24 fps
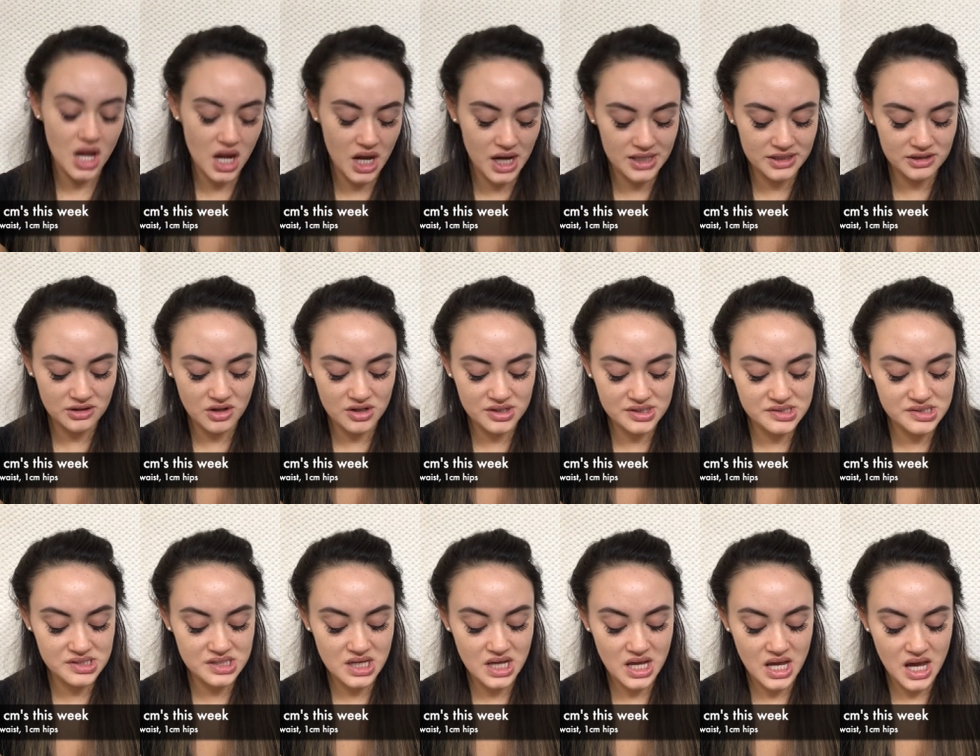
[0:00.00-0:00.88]
I
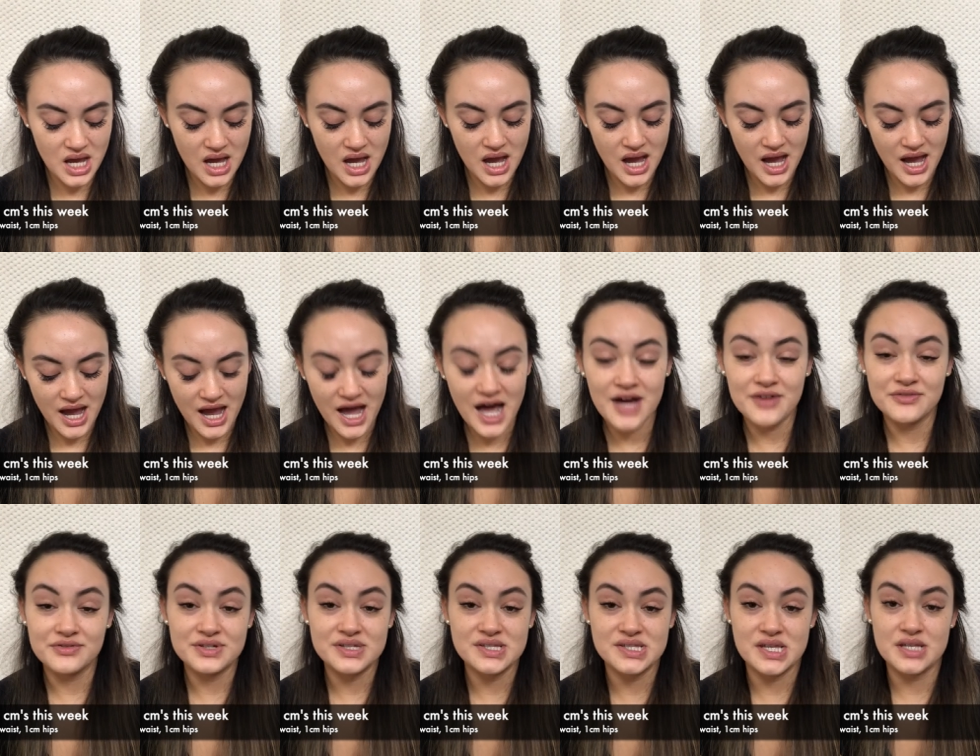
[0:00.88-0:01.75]
lost
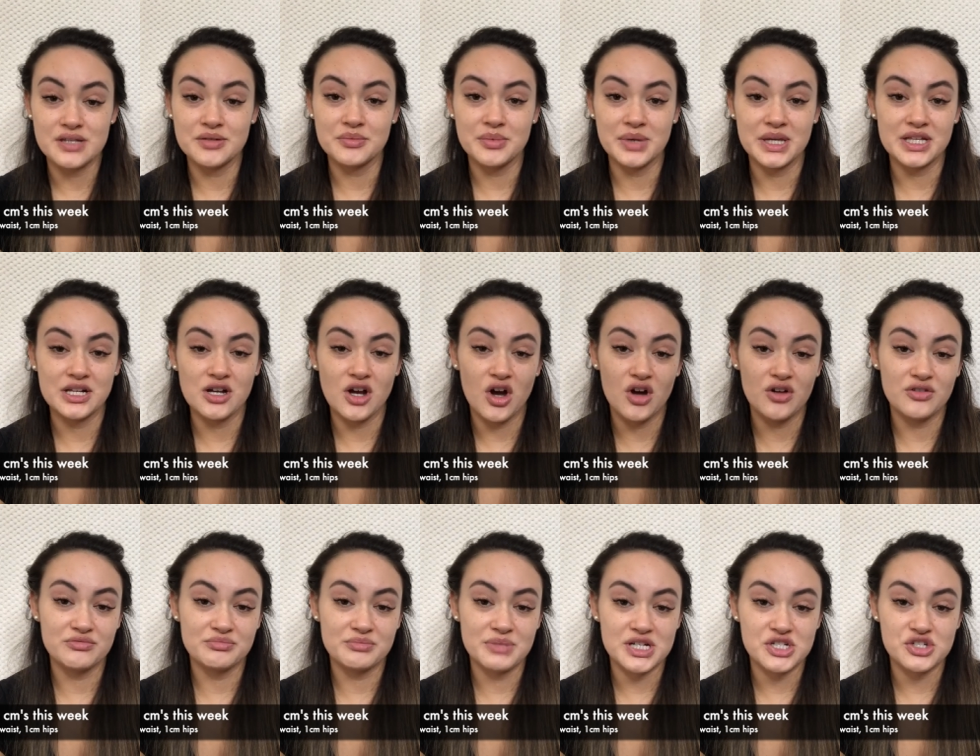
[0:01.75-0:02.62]
half a centimeter
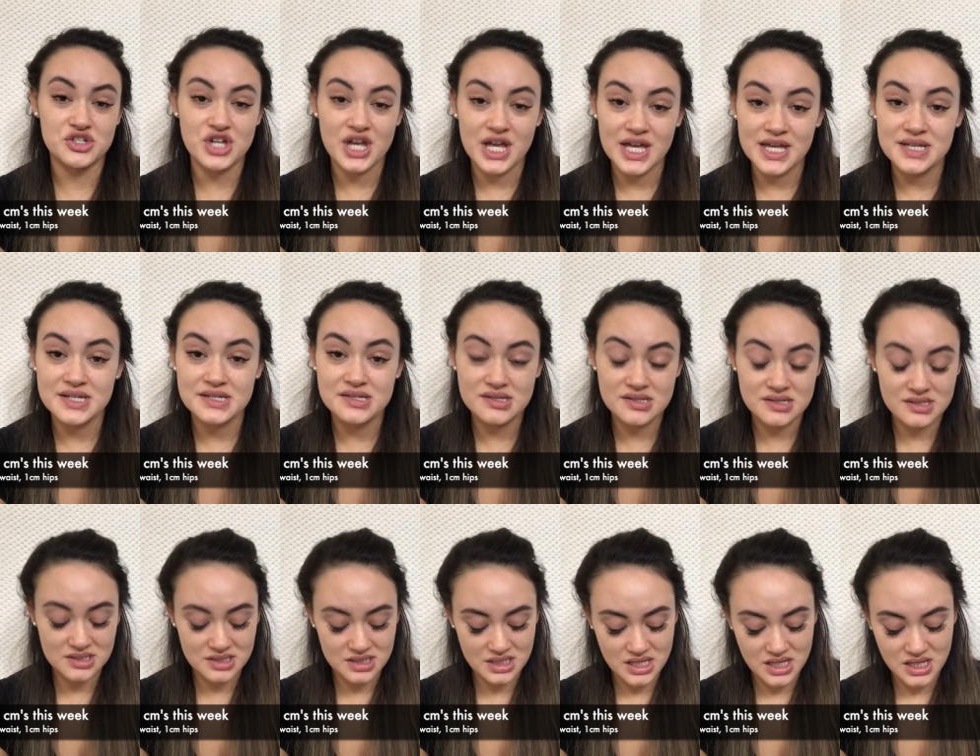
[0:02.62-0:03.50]
off my
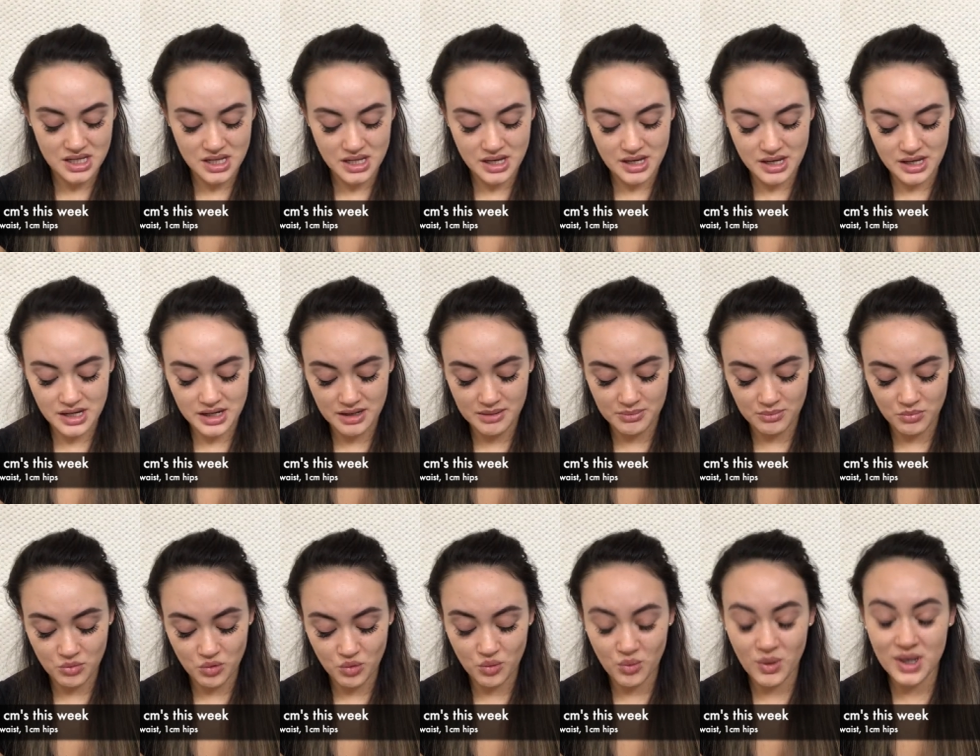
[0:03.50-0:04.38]
chest, um,
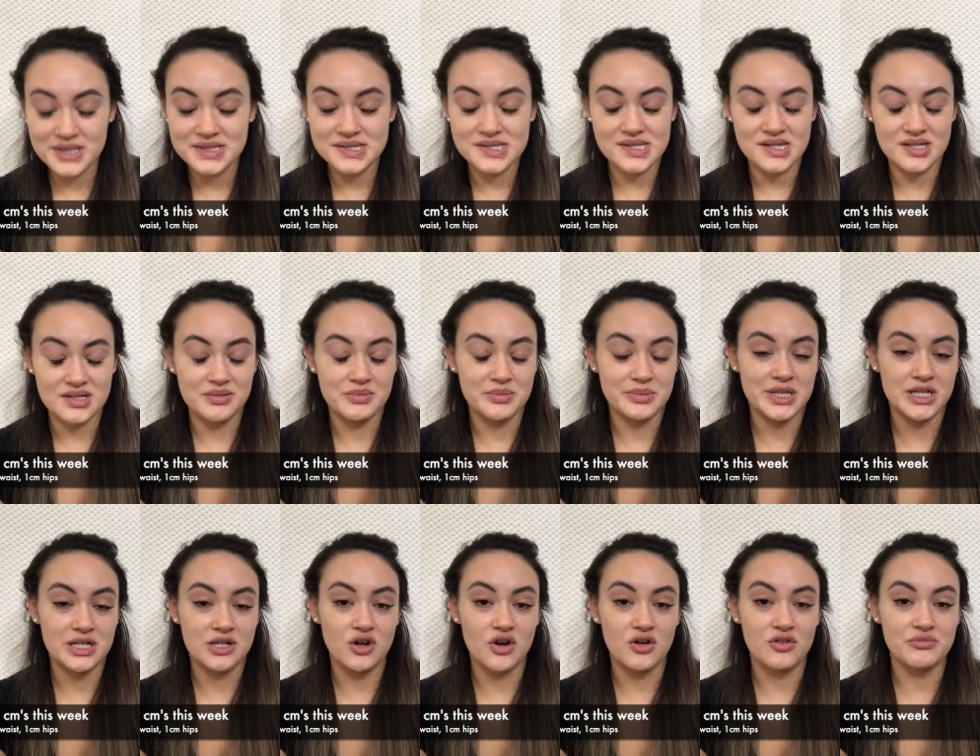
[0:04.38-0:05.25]
one
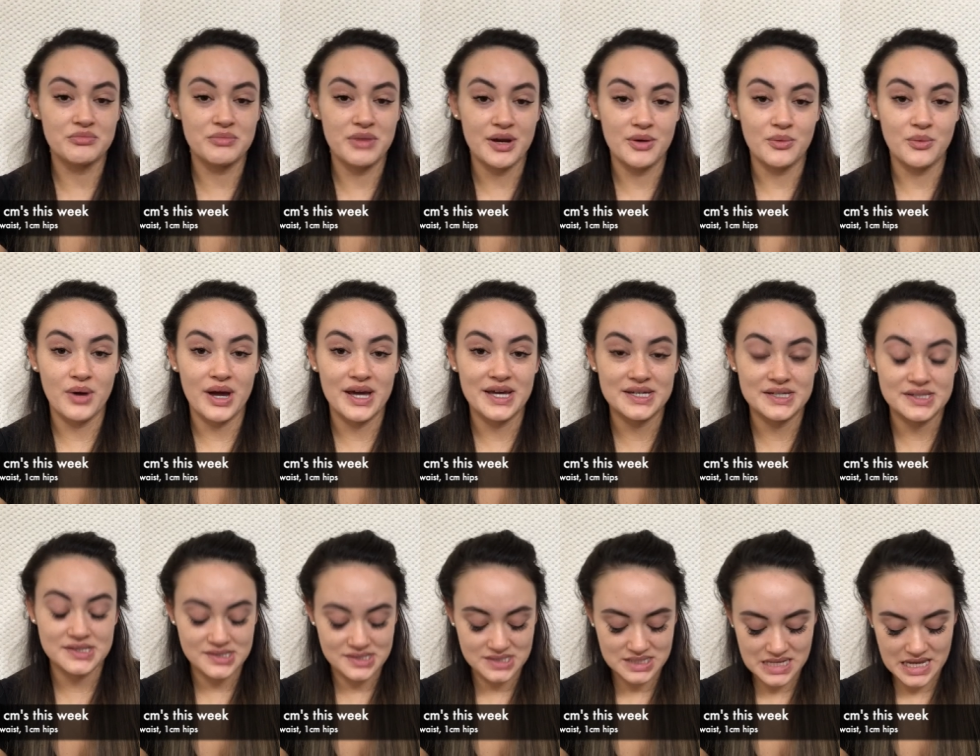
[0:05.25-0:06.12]
centimeter off my
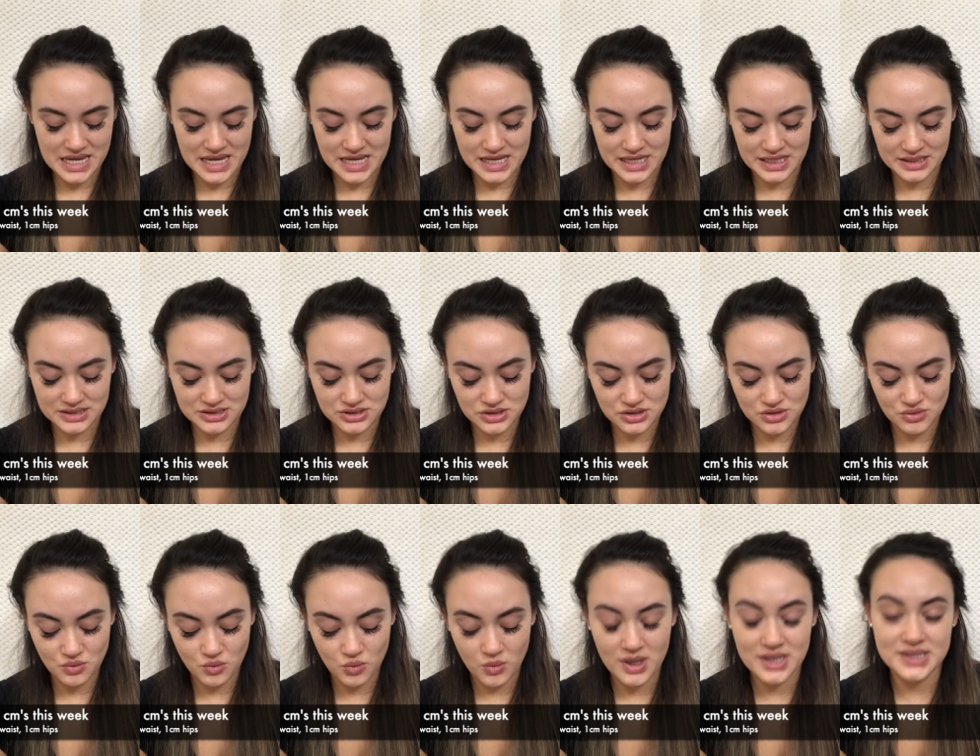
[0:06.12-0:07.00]
waist, and
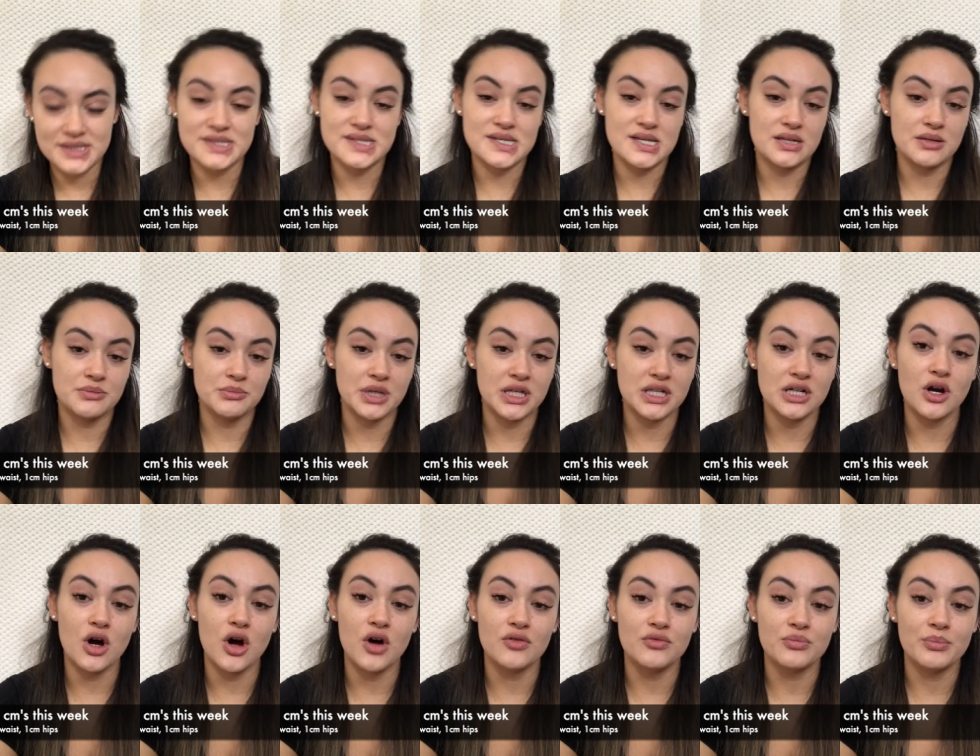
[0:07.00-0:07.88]
one centimeter
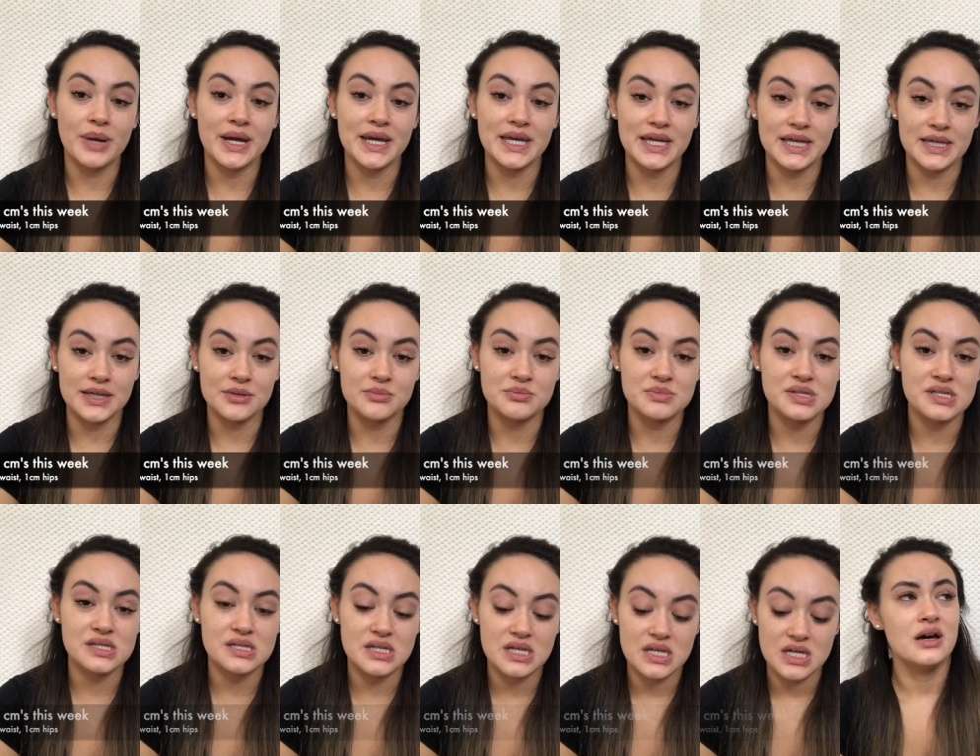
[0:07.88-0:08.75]
off my
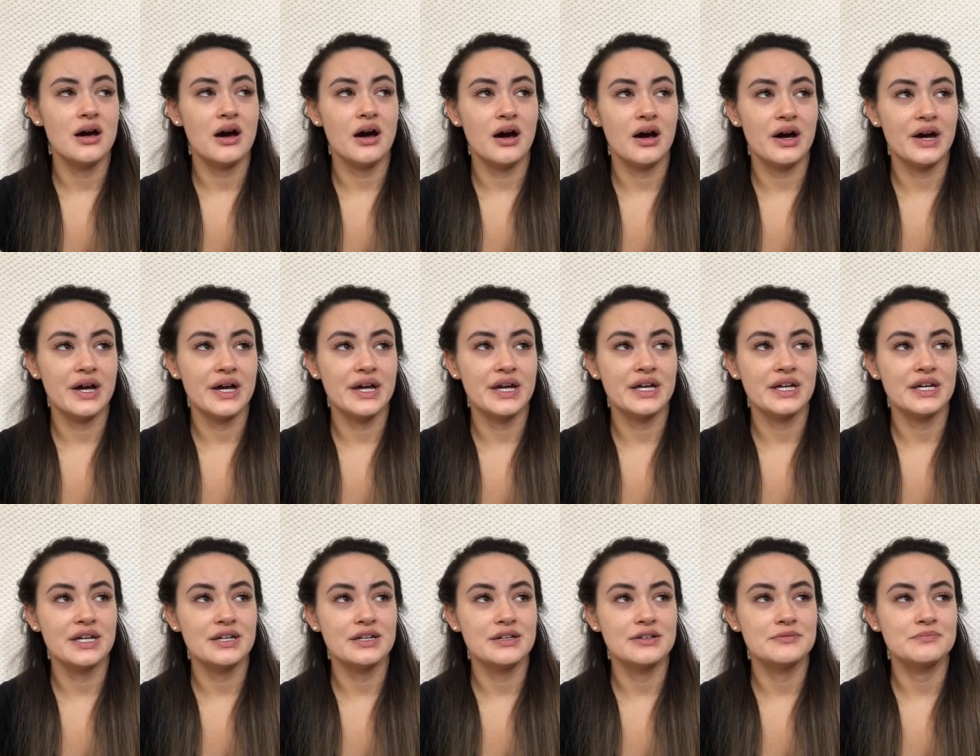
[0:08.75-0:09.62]
hips.
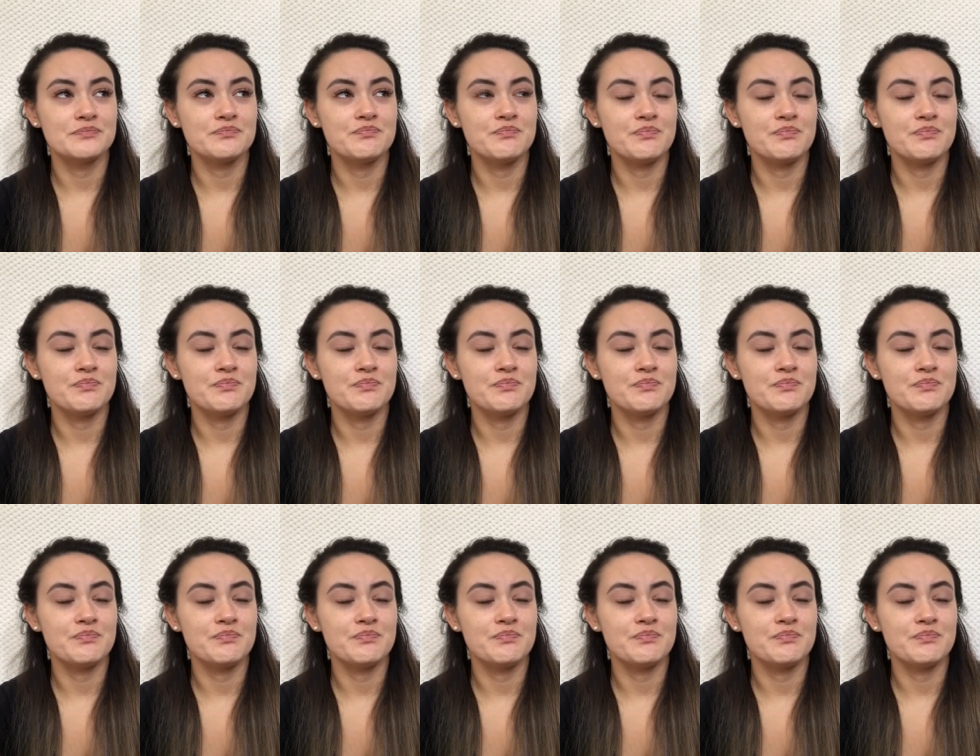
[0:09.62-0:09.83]
I